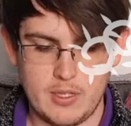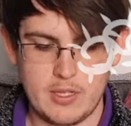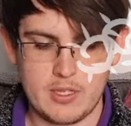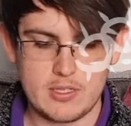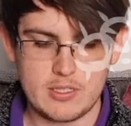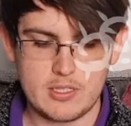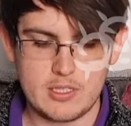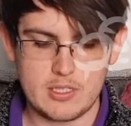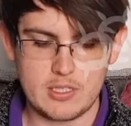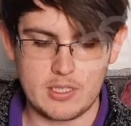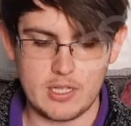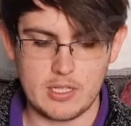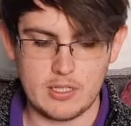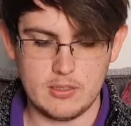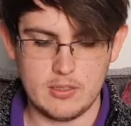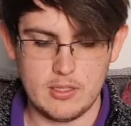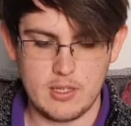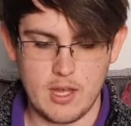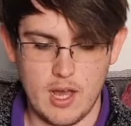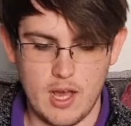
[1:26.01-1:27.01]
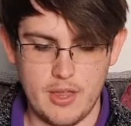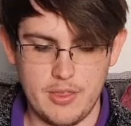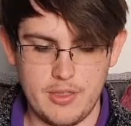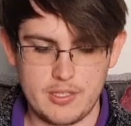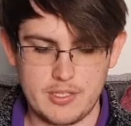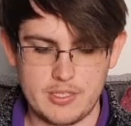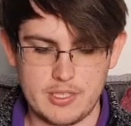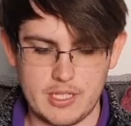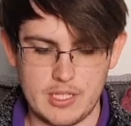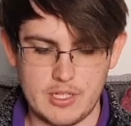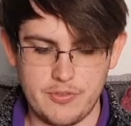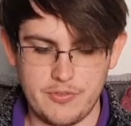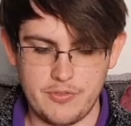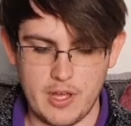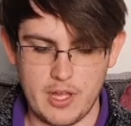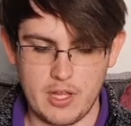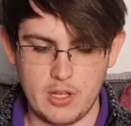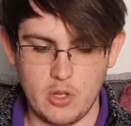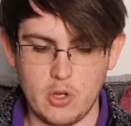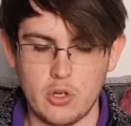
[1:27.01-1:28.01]
Still, other seed
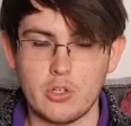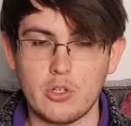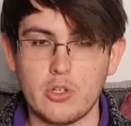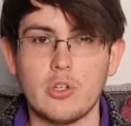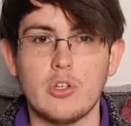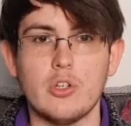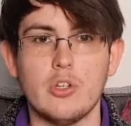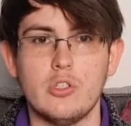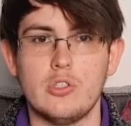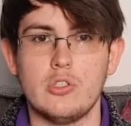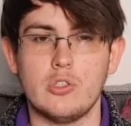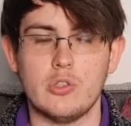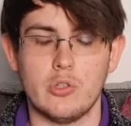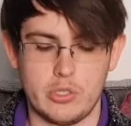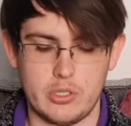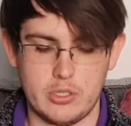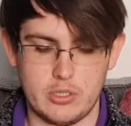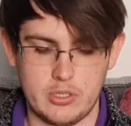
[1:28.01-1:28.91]
fell on good soil.